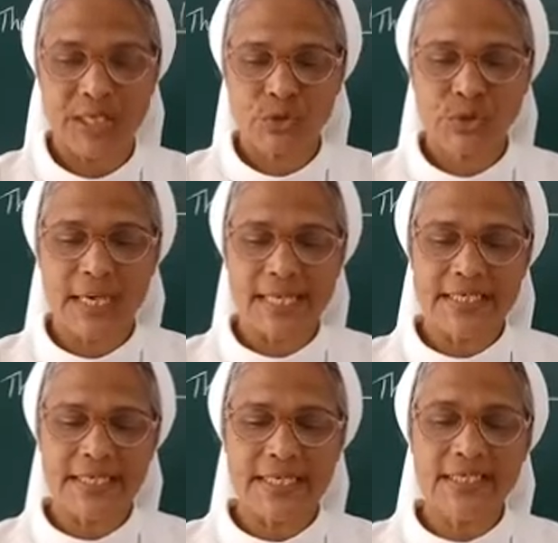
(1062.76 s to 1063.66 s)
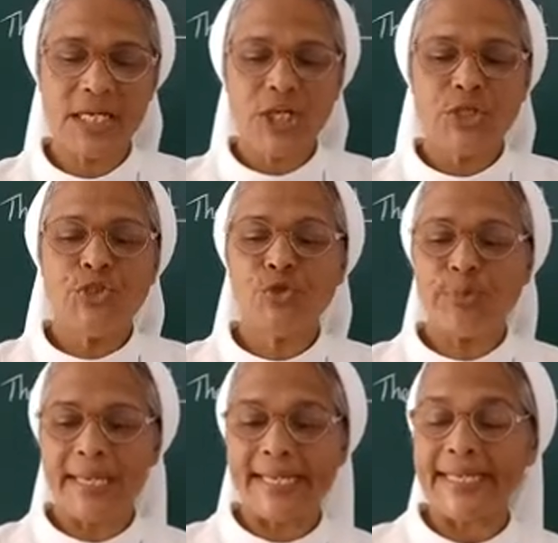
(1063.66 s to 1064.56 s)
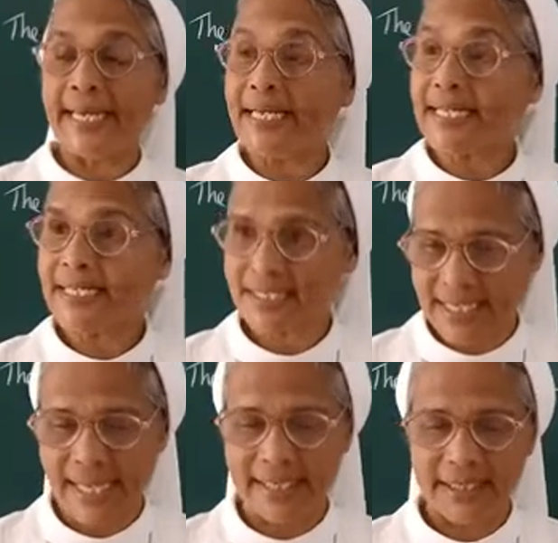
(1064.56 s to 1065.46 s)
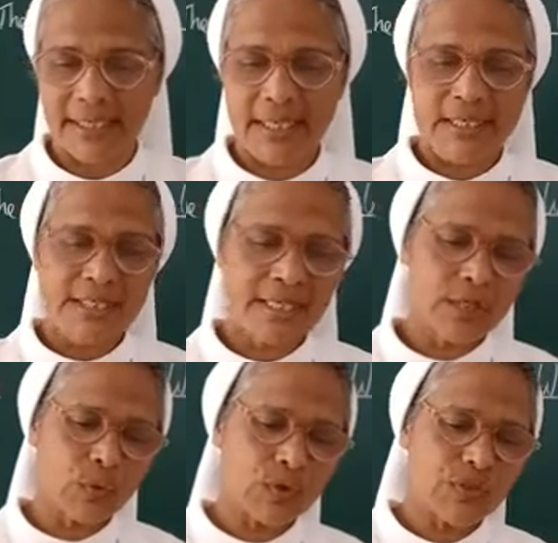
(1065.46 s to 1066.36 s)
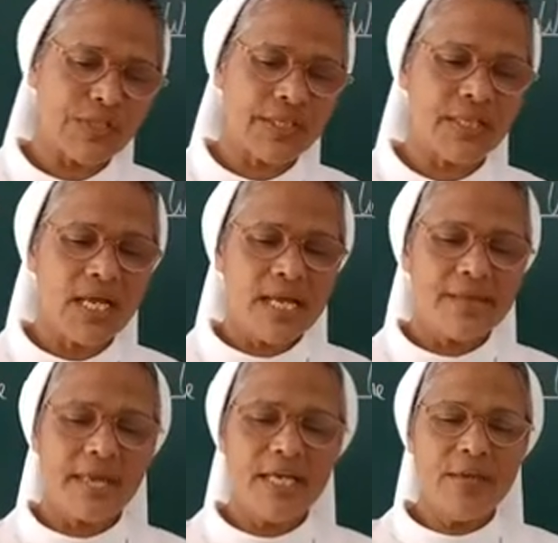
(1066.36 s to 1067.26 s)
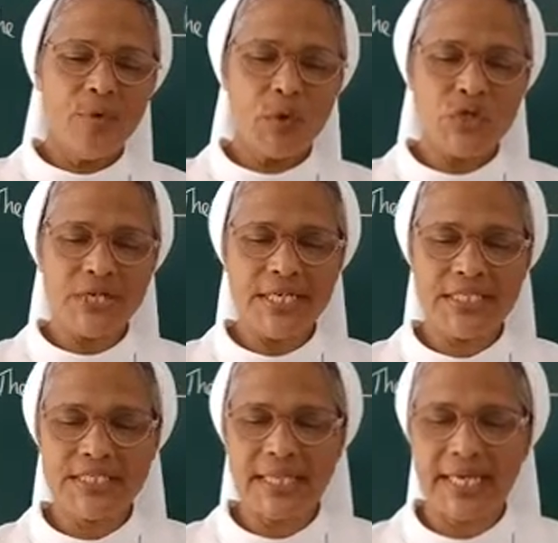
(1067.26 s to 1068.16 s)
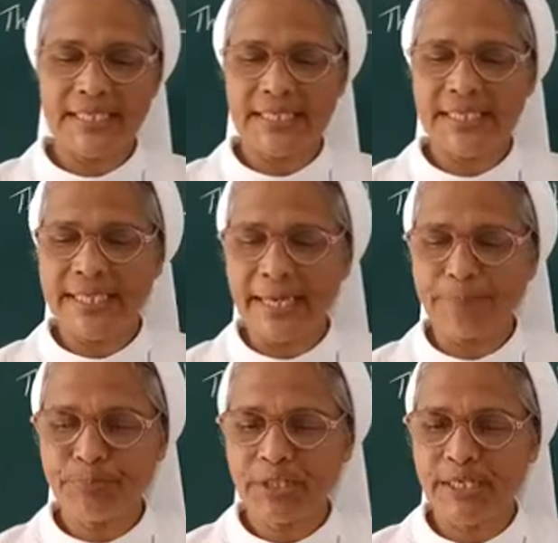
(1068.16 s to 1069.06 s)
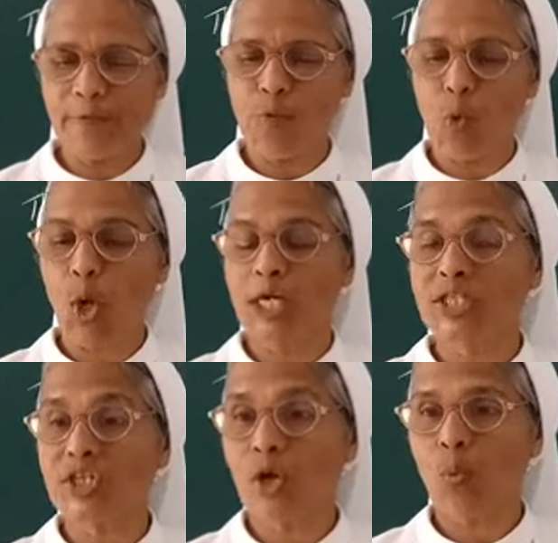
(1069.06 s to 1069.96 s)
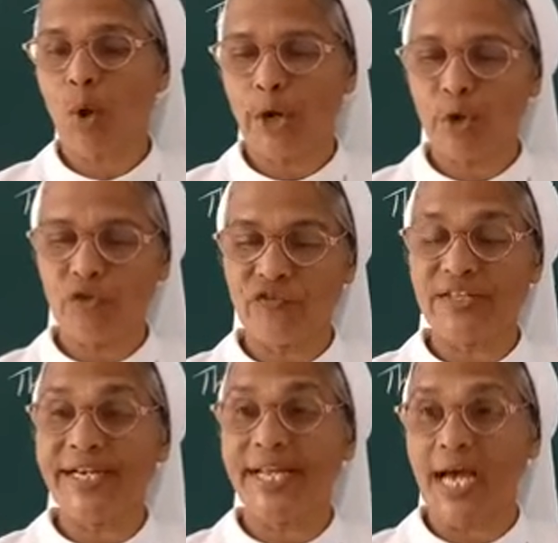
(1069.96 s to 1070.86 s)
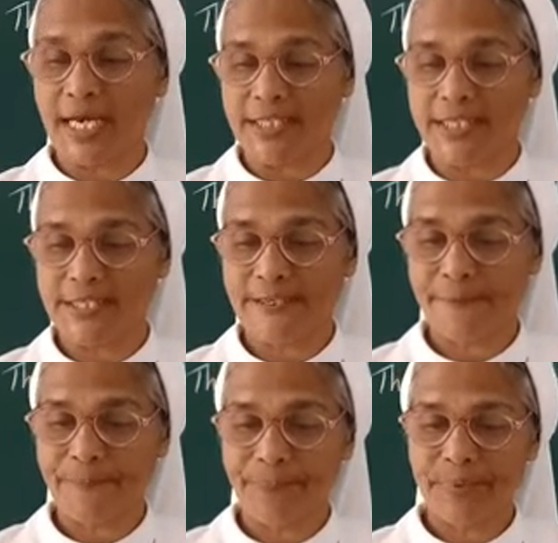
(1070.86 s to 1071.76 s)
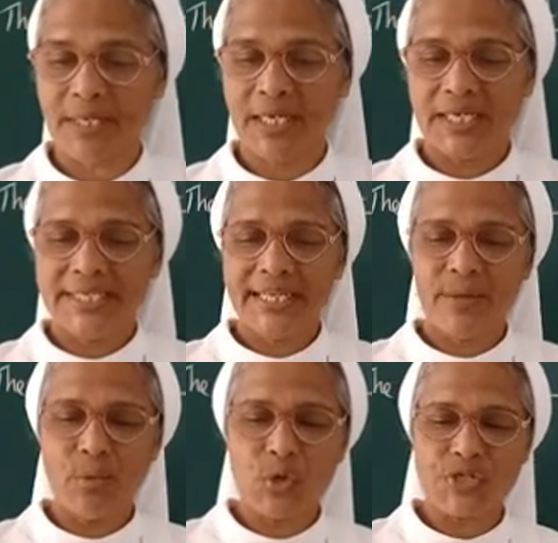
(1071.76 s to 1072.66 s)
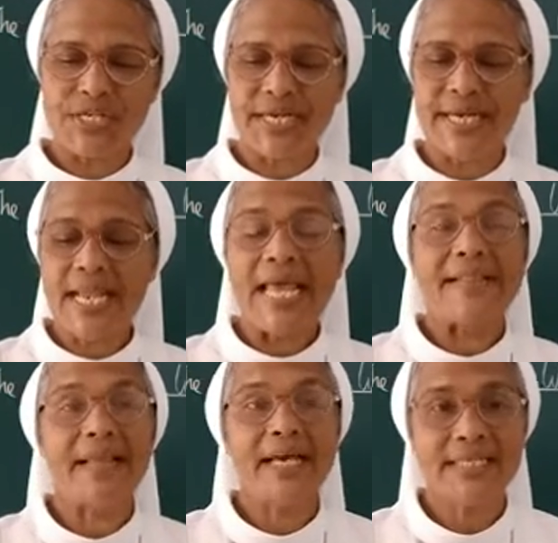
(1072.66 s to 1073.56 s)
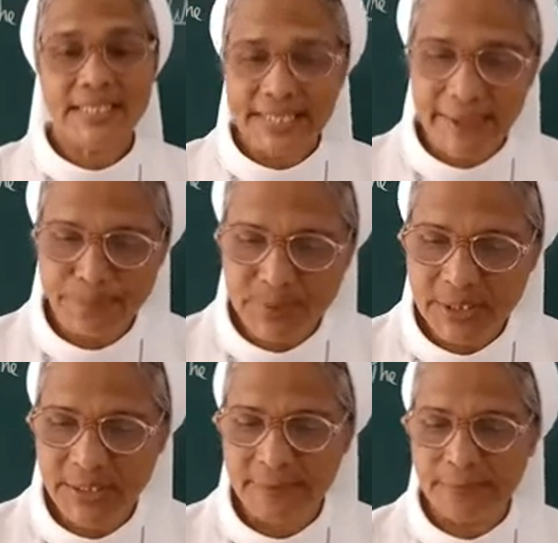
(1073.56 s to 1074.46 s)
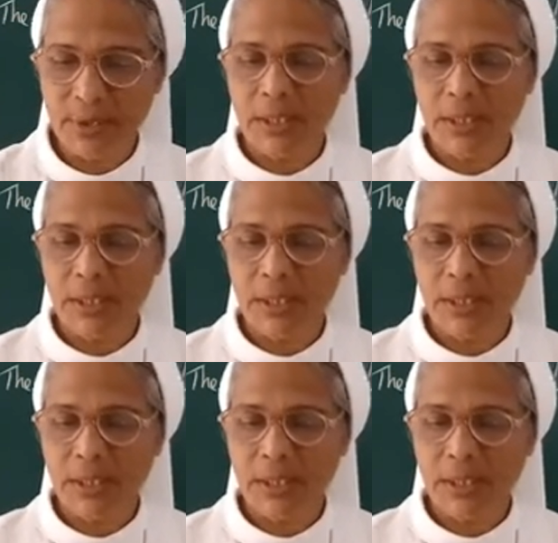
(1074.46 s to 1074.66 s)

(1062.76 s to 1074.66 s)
So the answer is jubilant and sad. Second question, the emotions that gripped him was one of the dash. The emotion that gripped him